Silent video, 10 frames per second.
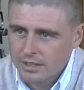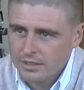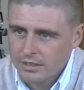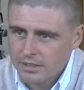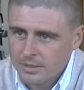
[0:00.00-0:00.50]

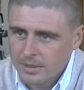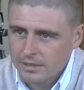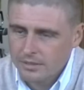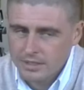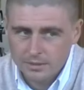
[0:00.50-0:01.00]
course, you know. I
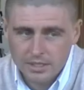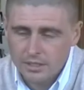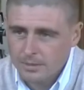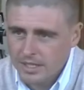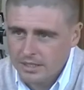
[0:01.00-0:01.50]
mean, obviously, when
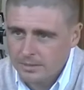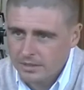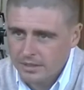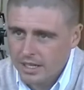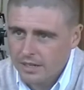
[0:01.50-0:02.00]
you come here, there'll
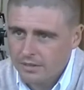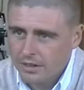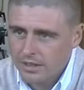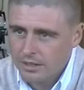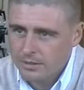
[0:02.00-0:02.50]
be 30,000 or
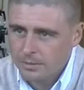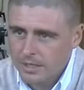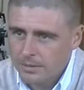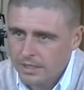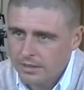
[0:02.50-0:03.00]
40,000
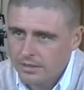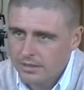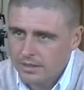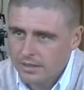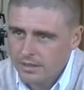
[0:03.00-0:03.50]
people here. And